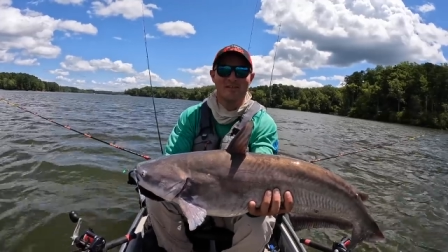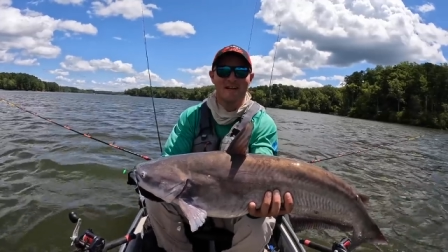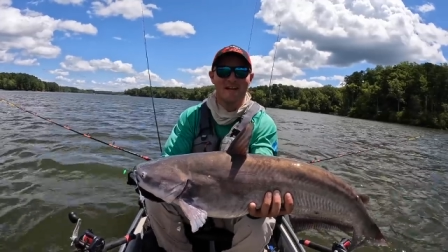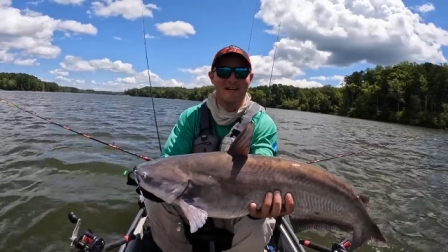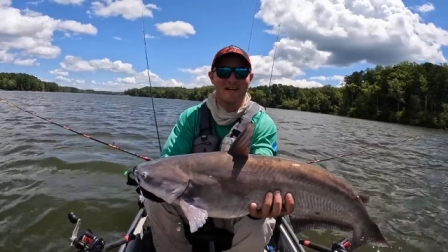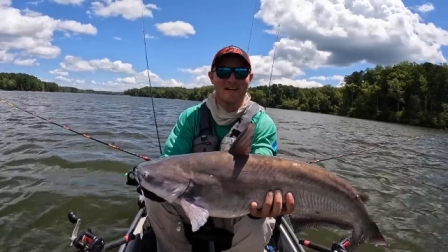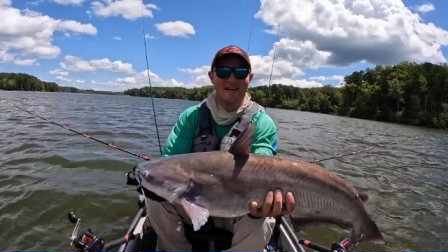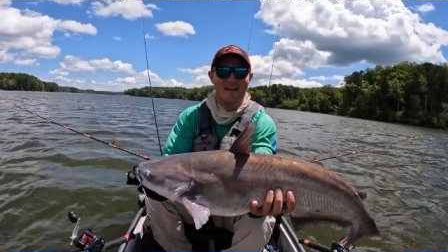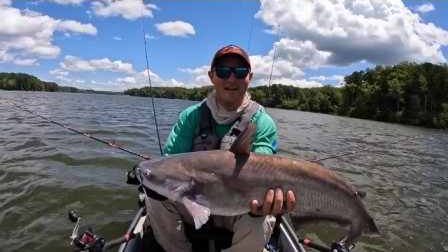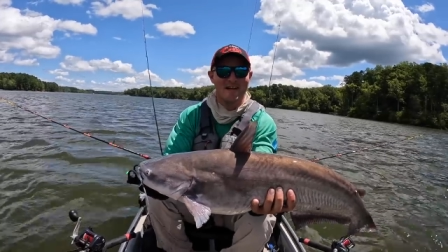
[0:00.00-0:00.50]

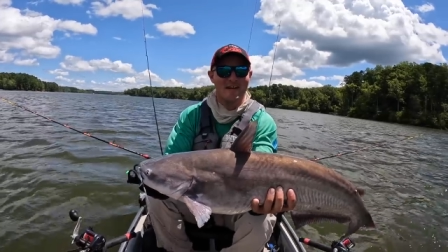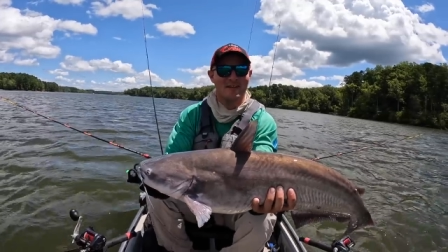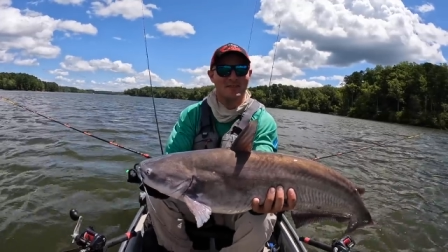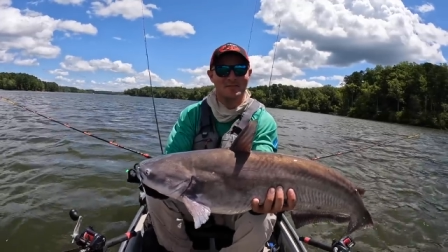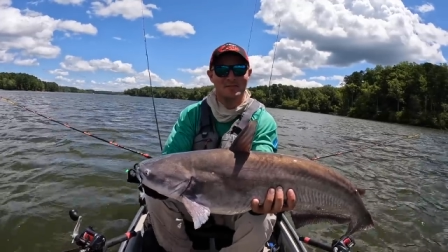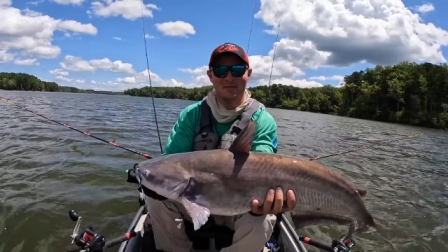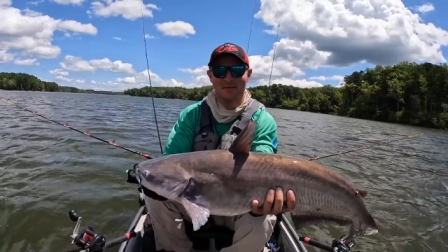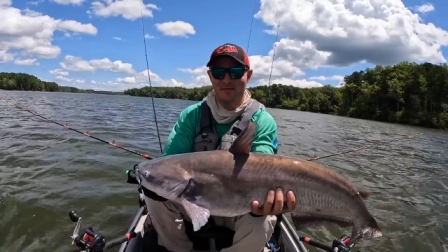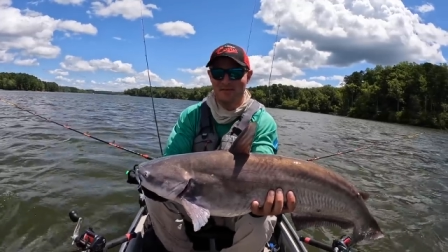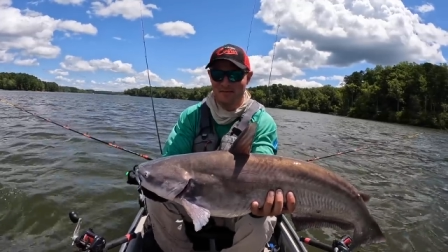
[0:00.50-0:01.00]
line
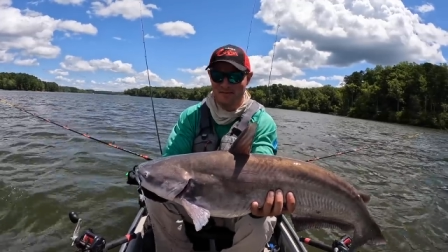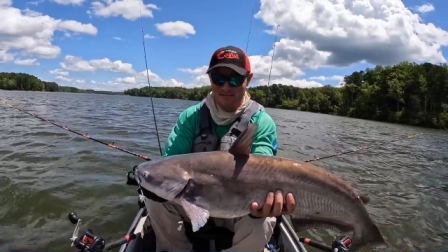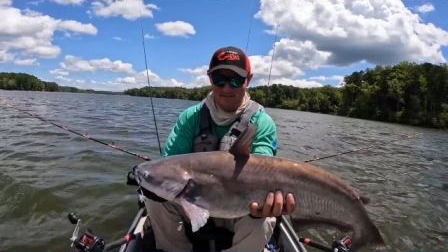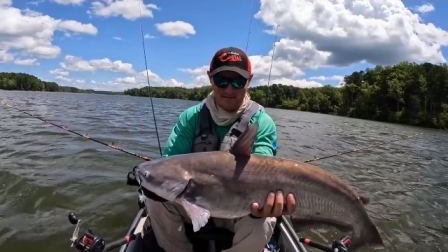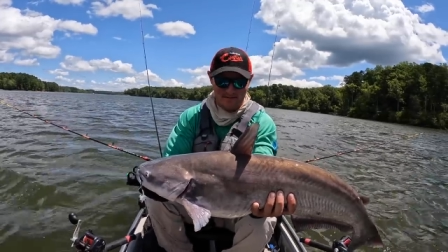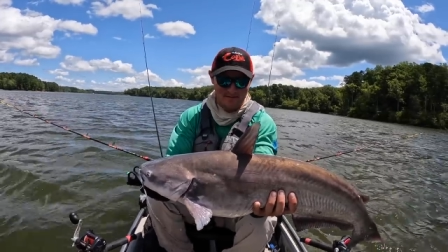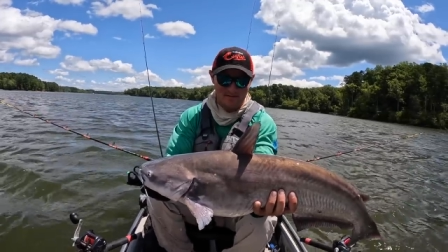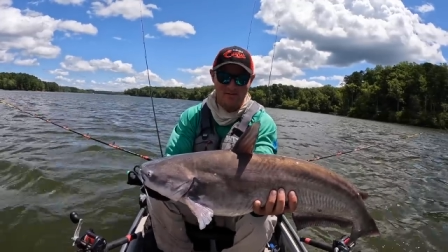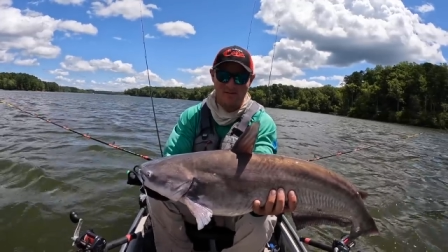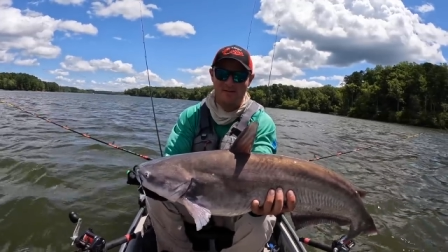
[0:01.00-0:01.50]
out
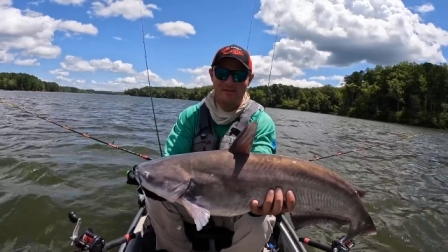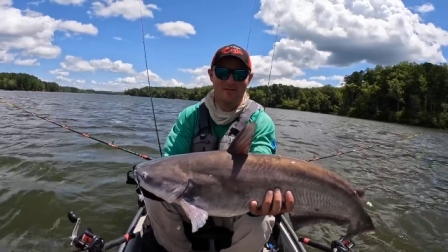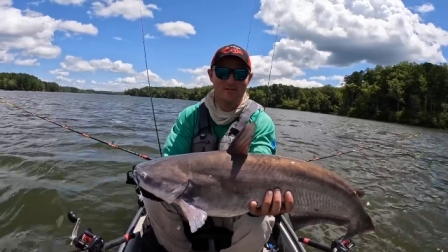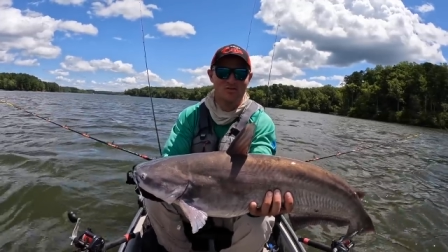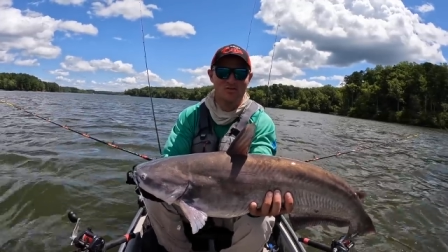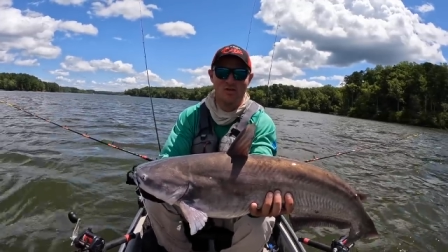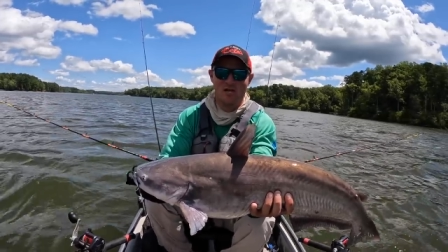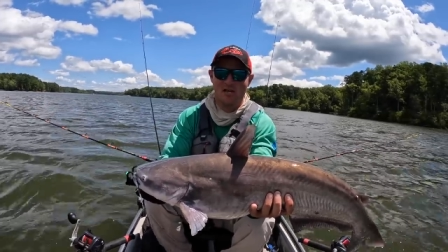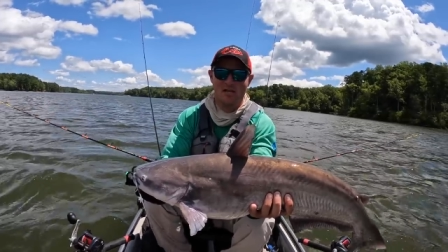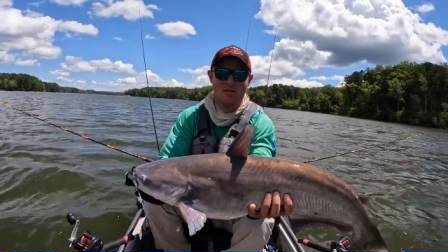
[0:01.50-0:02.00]
and you're in
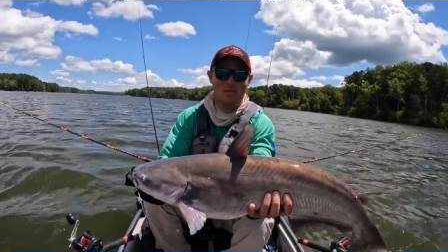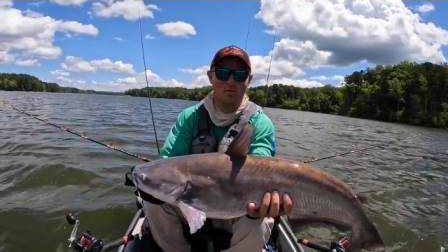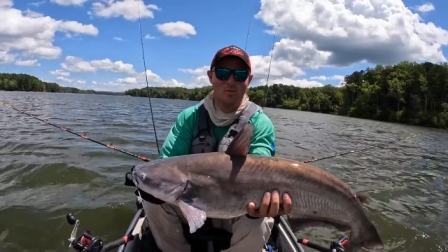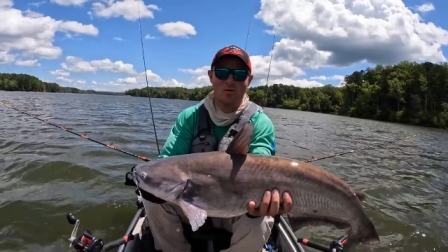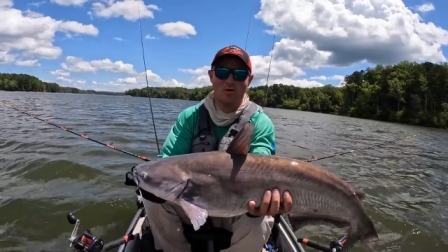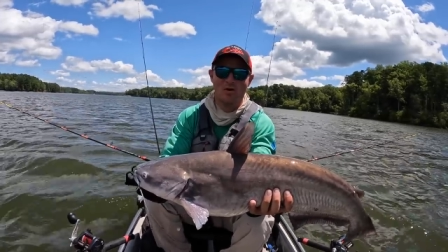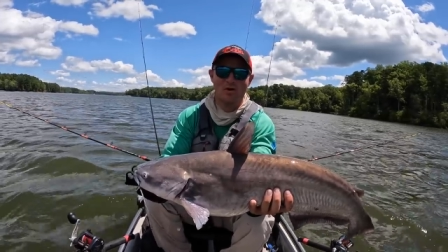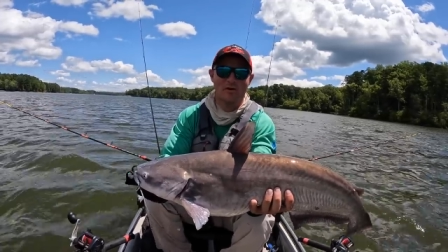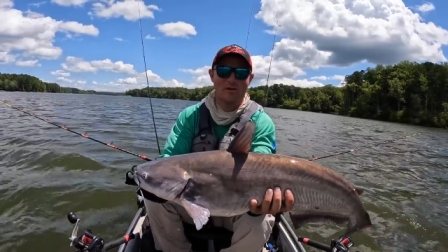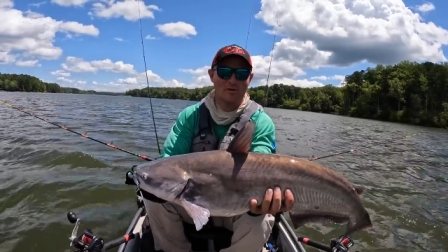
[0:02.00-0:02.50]
this shallow
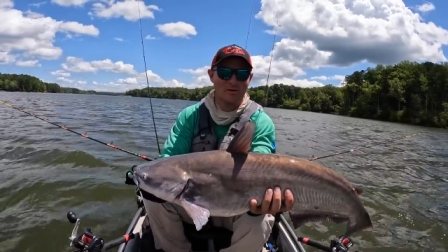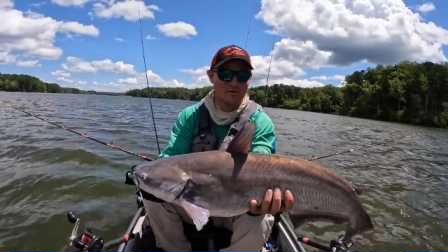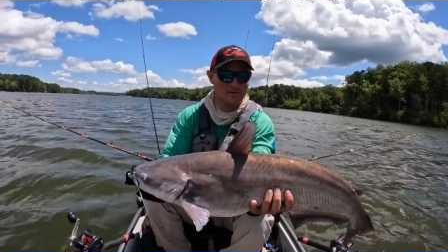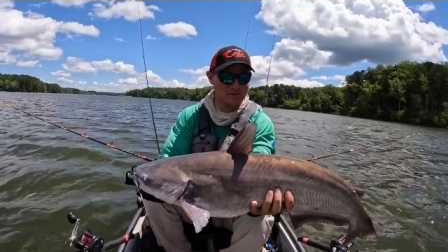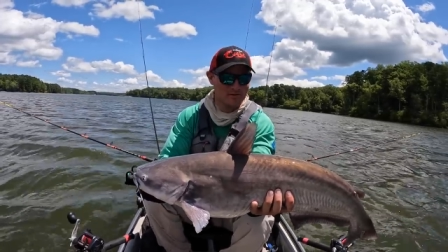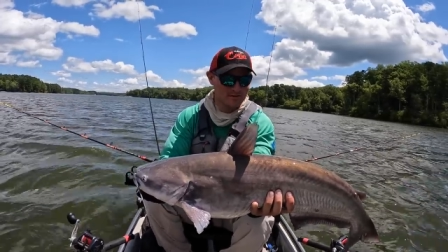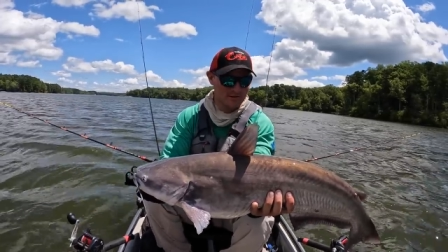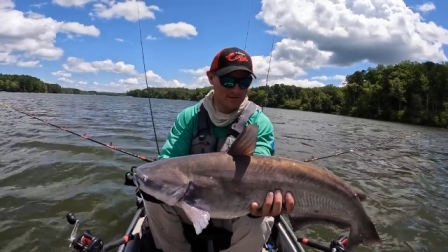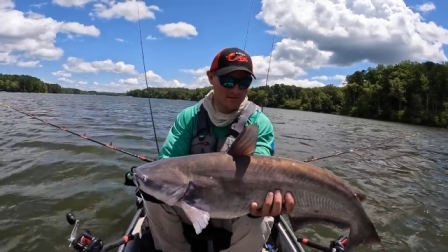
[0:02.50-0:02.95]
water,